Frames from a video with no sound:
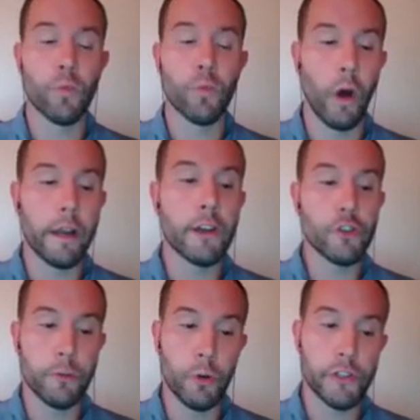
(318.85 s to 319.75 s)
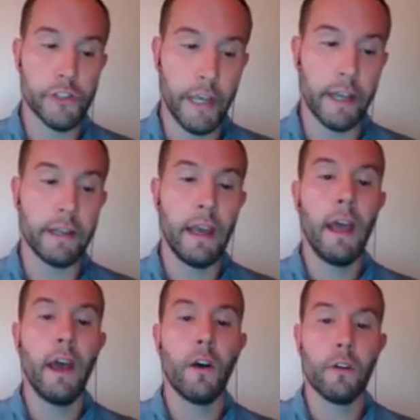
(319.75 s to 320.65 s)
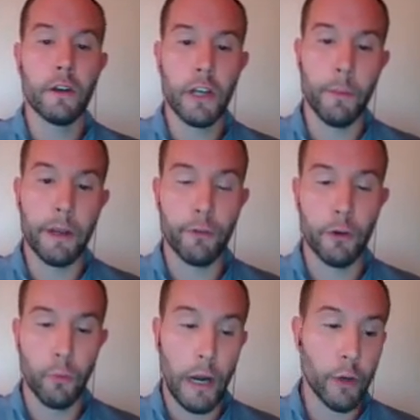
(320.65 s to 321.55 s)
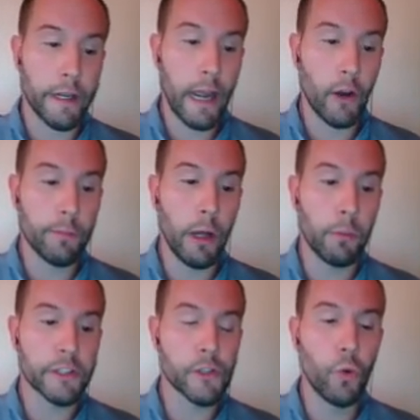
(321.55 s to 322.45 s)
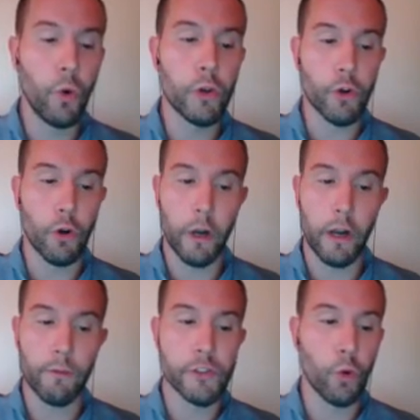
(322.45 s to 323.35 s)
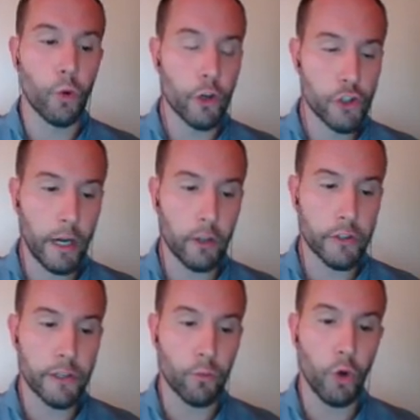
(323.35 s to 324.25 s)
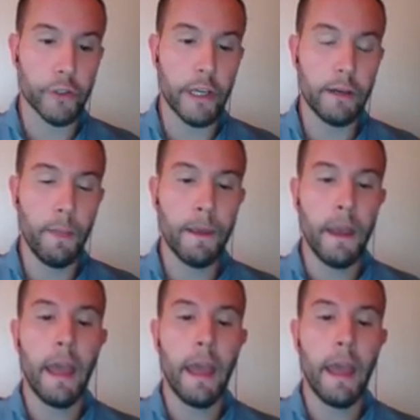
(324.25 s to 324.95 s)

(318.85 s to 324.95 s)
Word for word: That is 100% coming from Broward County Public Schools or whatever school your child is enrolled in,